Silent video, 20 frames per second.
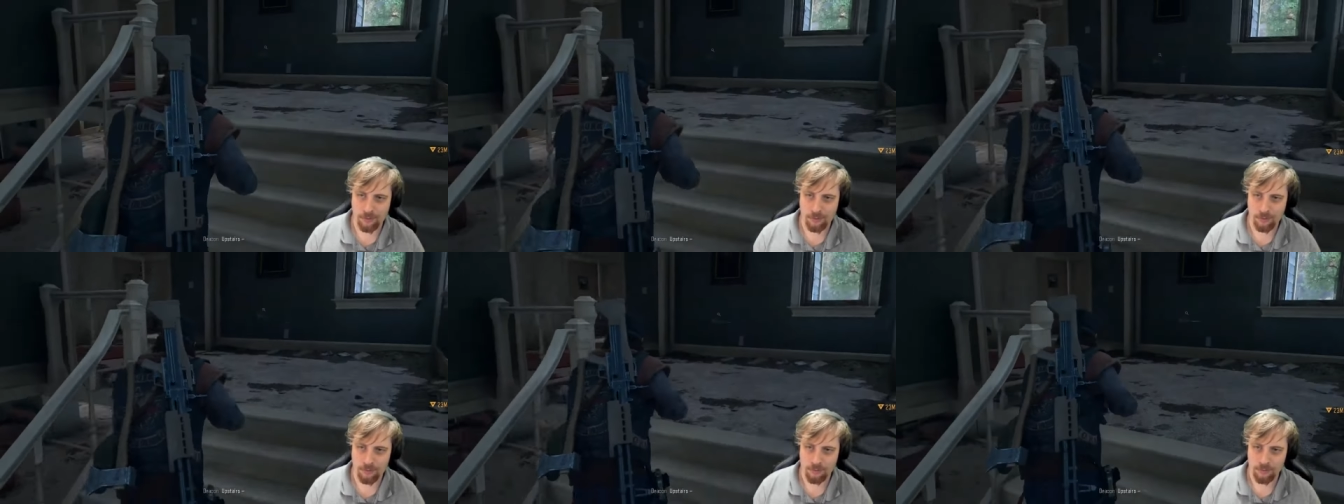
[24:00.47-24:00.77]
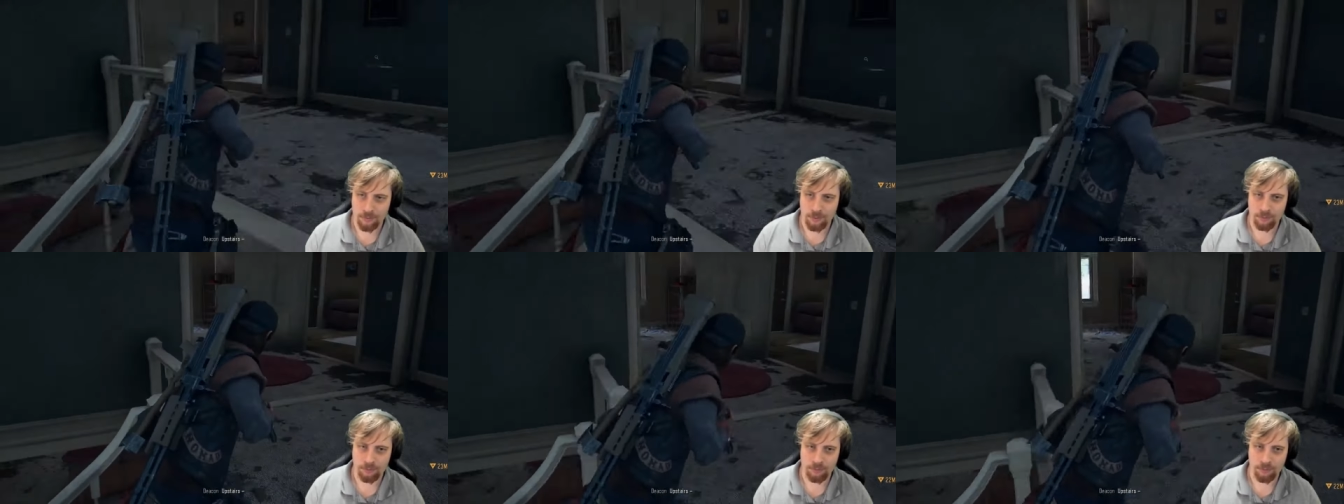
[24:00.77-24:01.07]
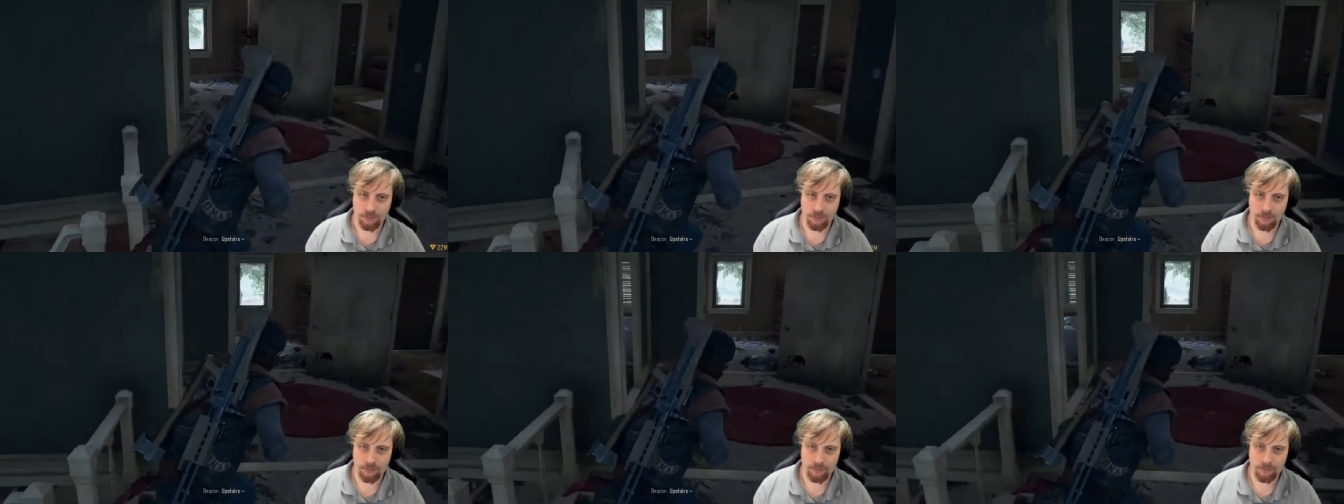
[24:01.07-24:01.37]

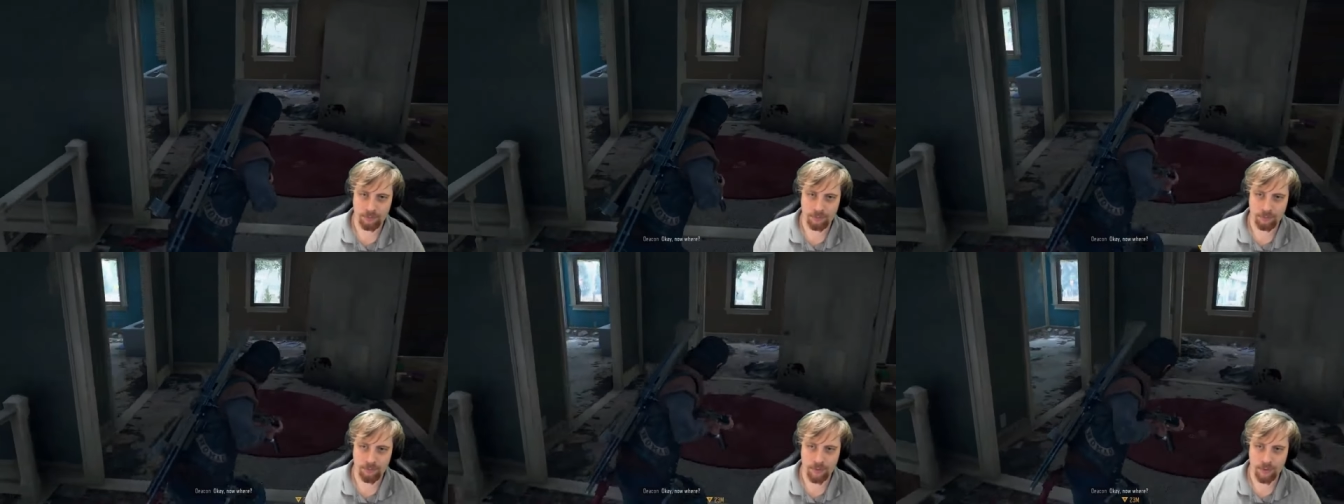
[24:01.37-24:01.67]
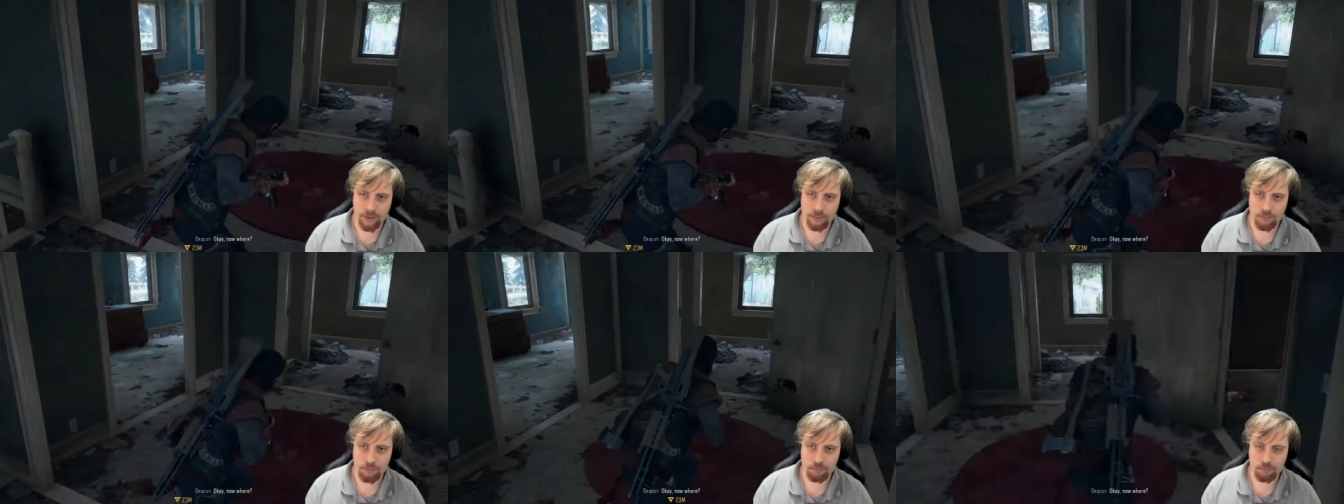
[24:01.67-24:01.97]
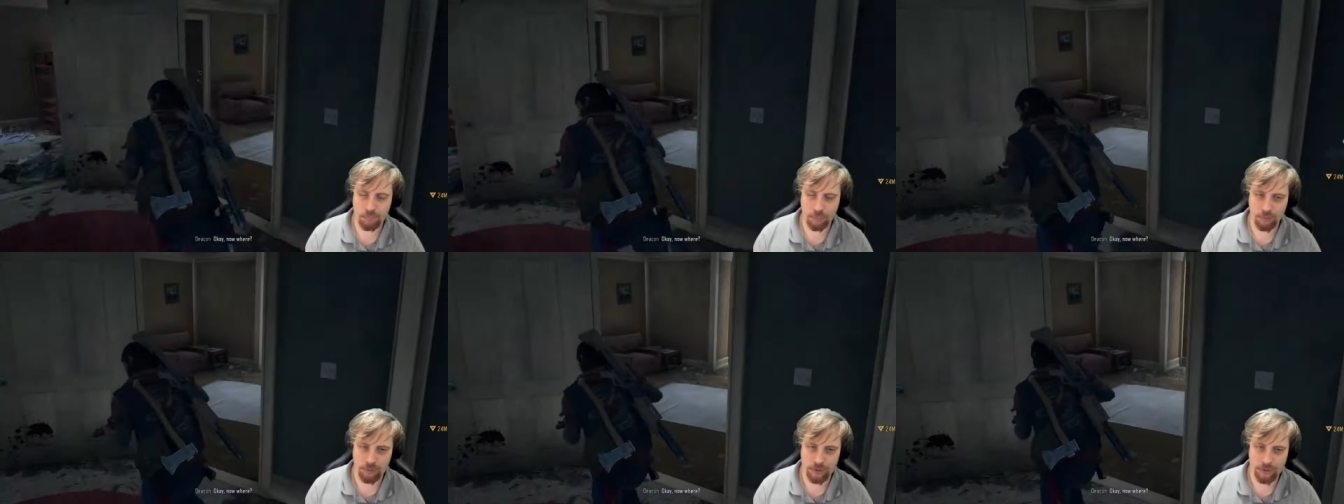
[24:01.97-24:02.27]
Upstairs.
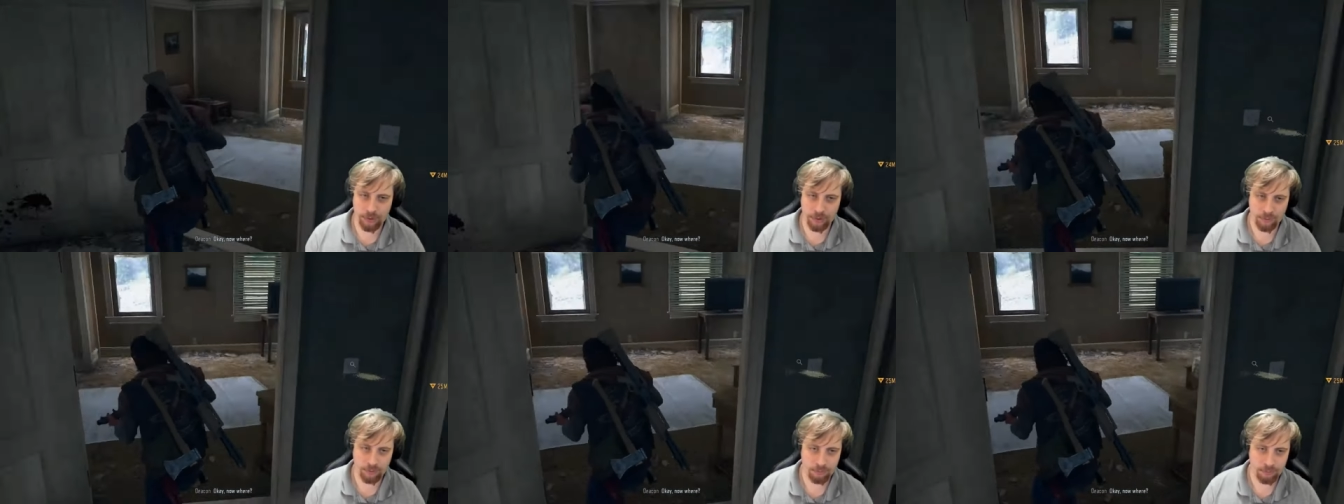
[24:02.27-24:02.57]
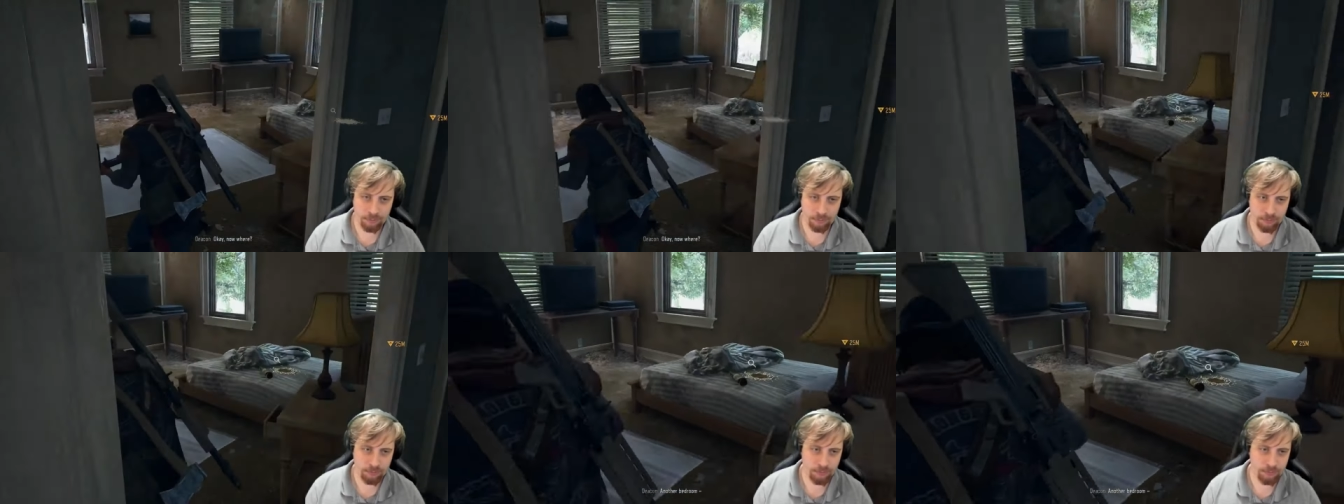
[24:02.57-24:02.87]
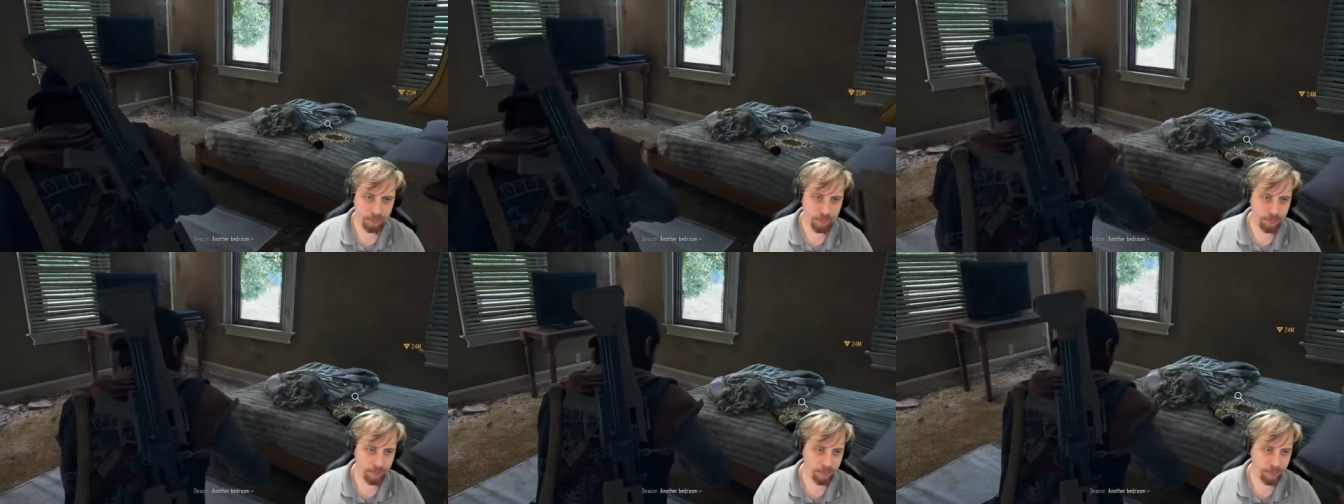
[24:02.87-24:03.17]
Okay. Booze are.
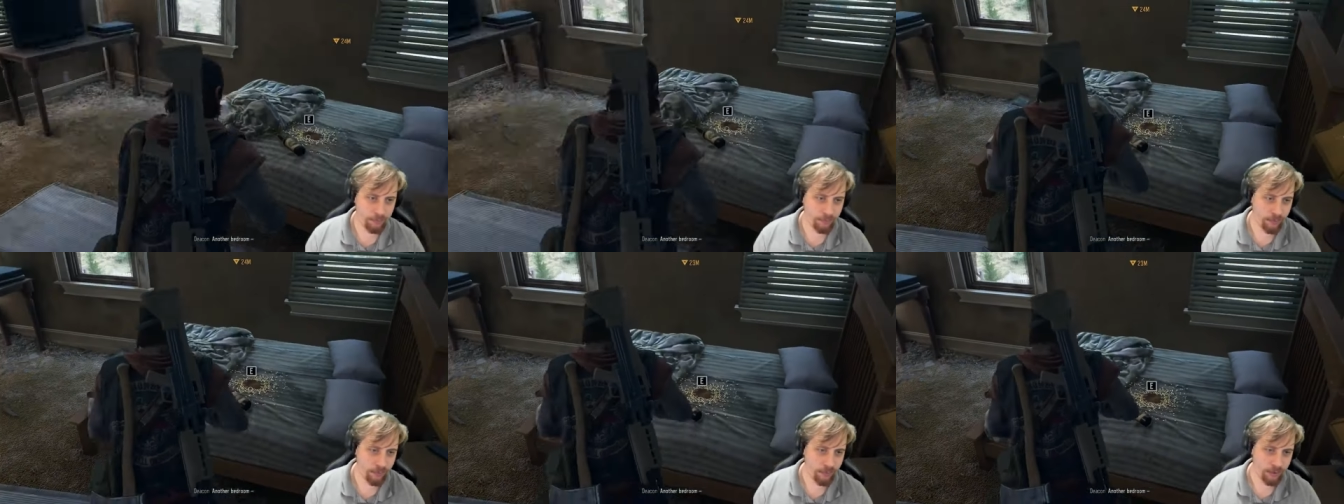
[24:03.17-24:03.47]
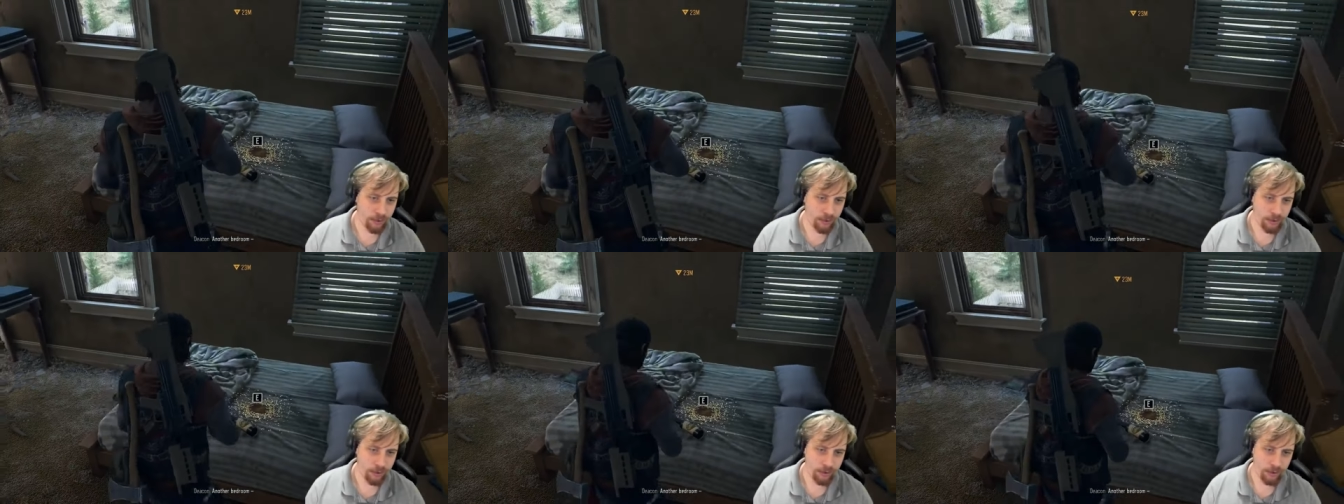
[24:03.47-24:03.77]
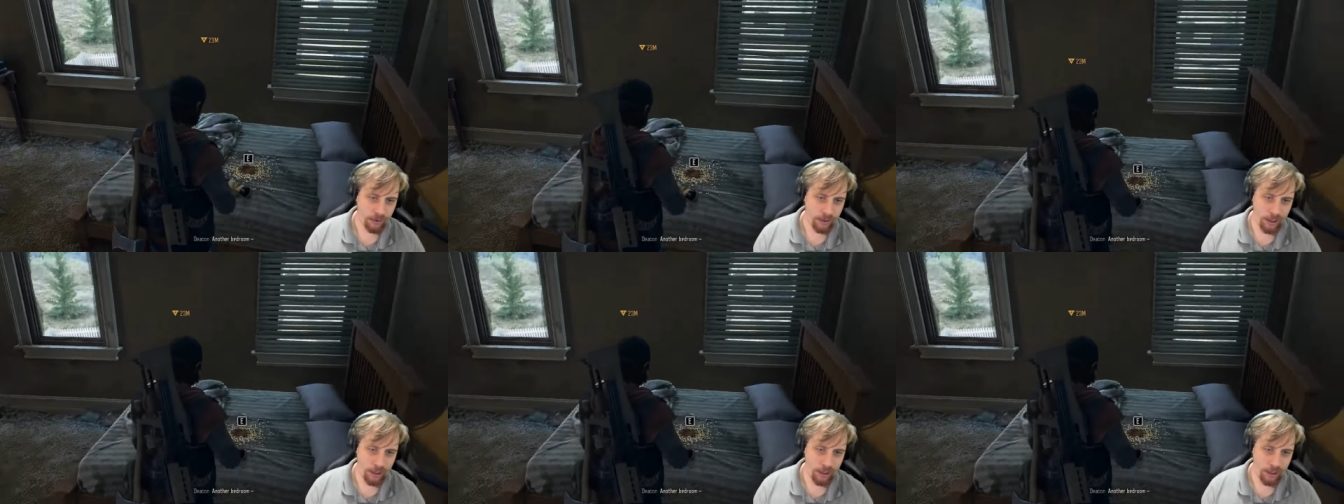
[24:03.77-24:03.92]
Another bedroom.